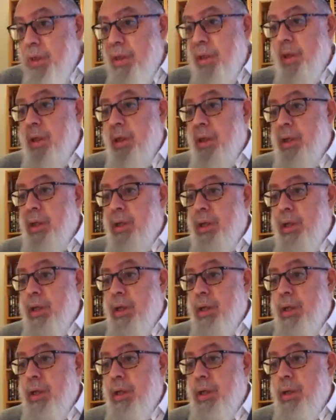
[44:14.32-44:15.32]

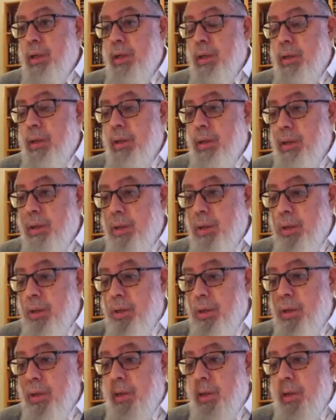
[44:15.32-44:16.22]
Nobody speaks.